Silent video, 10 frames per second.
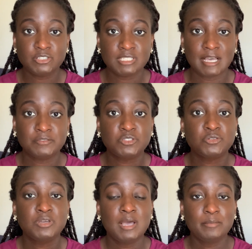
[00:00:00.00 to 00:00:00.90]
You just have
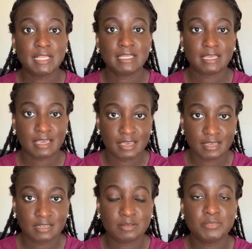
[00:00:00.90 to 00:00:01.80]
to plan
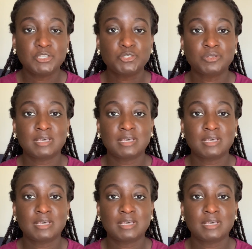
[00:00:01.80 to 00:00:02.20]
ahead and make sure